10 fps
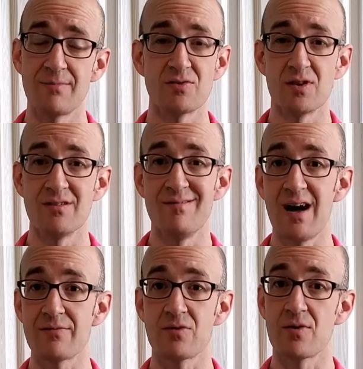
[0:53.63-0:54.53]
they're doing a lot
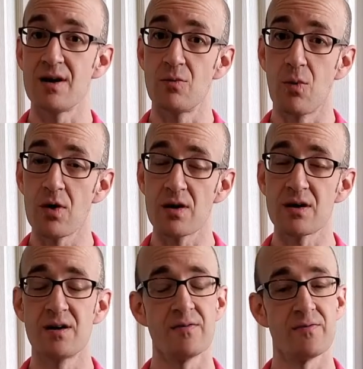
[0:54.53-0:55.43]
of great
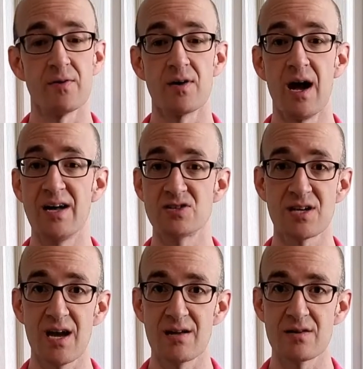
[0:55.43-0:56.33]
work for
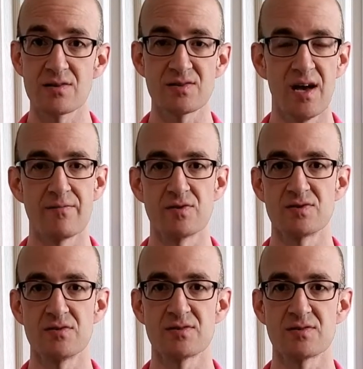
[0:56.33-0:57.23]
educators and for
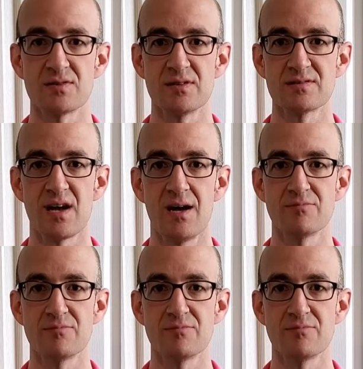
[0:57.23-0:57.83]
students during this time.